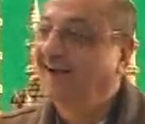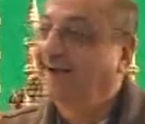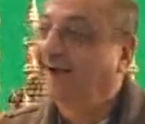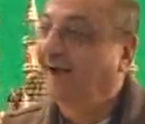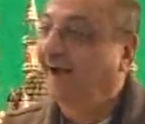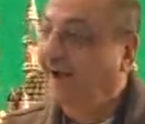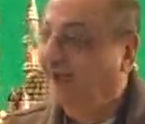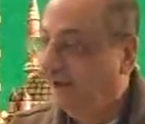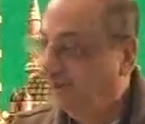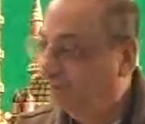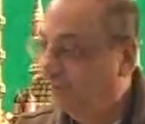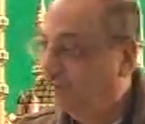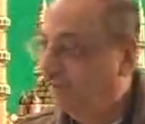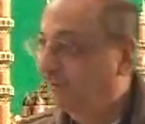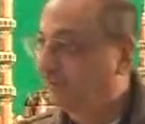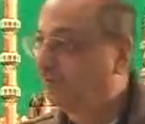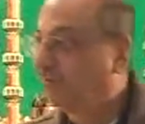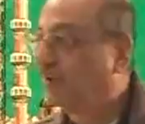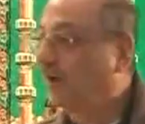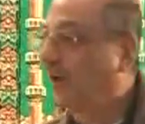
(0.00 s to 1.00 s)
Ahmad
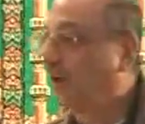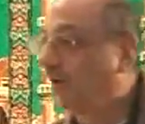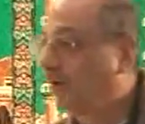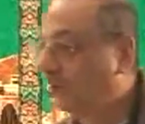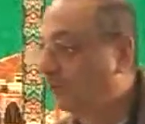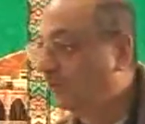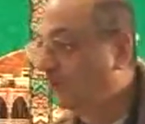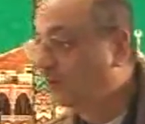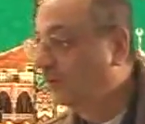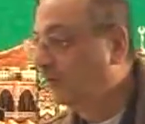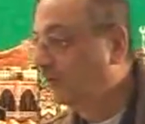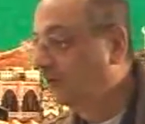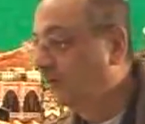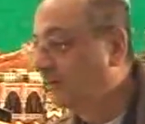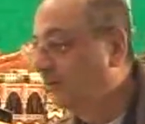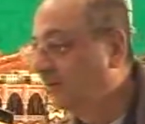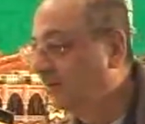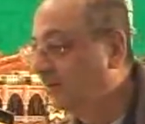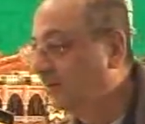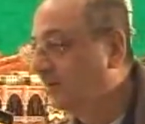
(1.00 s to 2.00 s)
wa
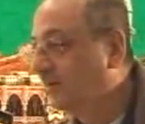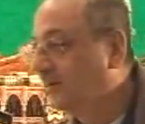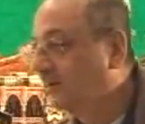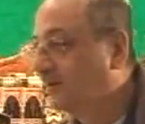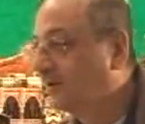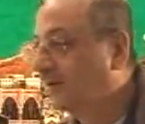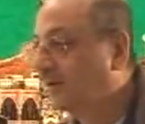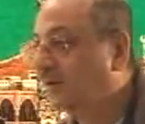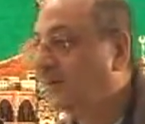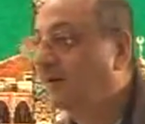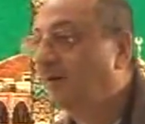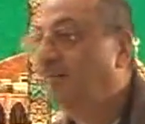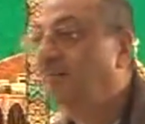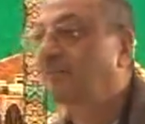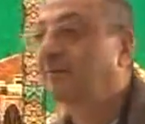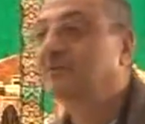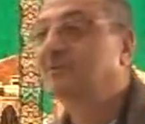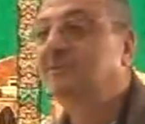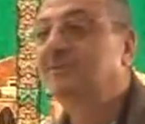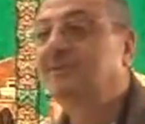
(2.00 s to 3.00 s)
akhuhu
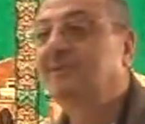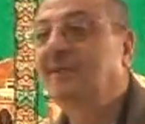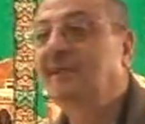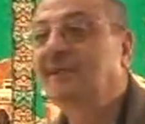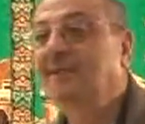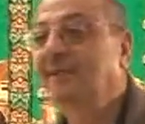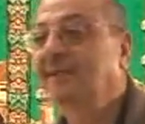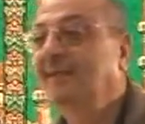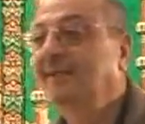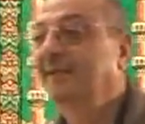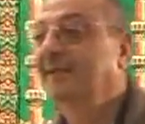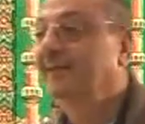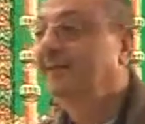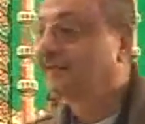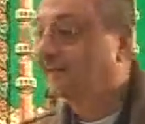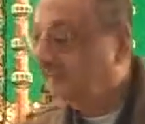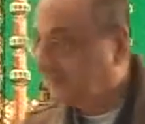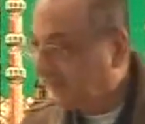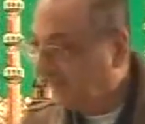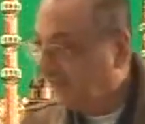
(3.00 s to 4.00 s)

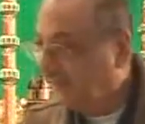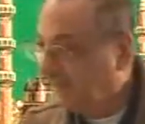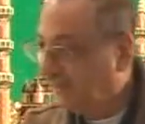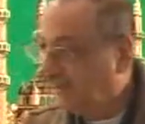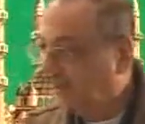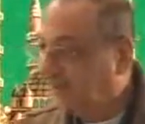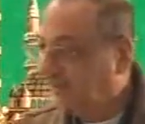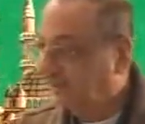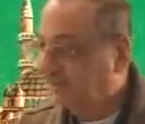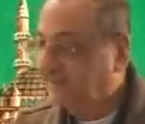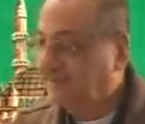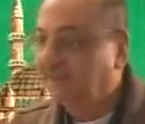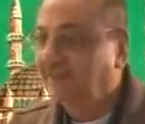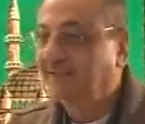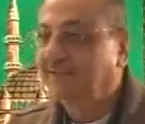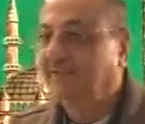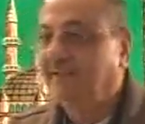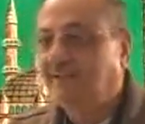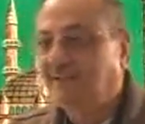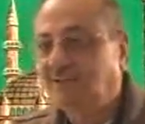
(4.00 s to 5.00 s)
mujtahidani.
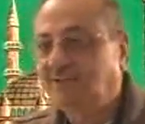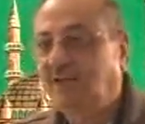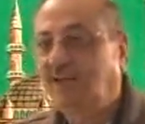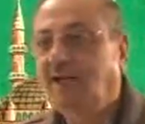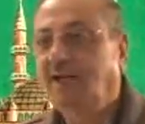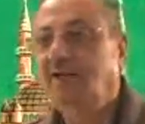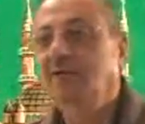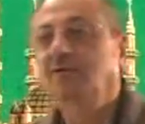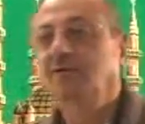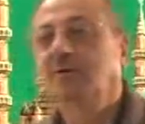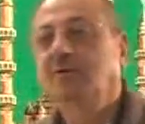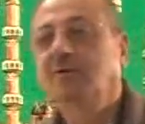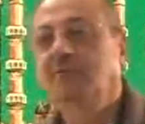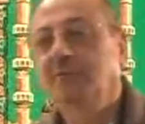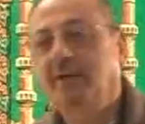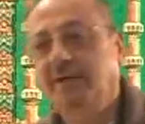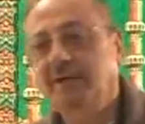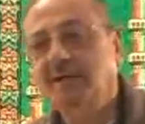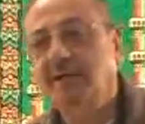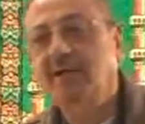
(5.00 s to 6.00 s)
Inshallah, you will
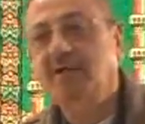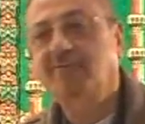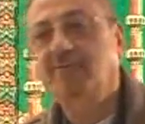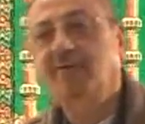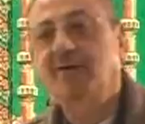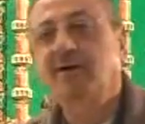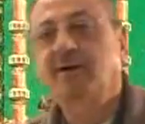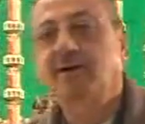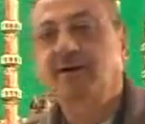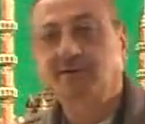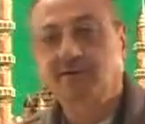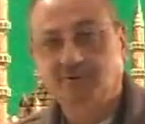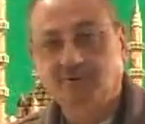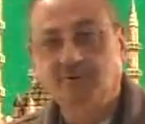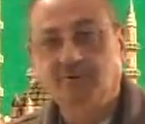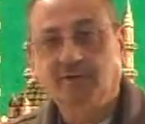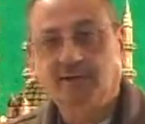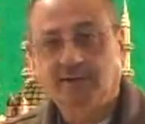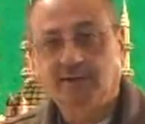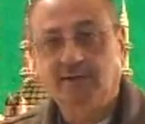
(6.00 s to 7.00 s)
make an effort and do
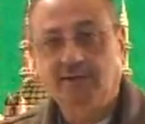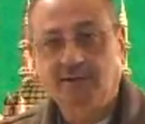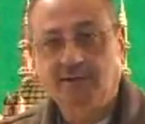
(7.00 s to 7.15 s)
it.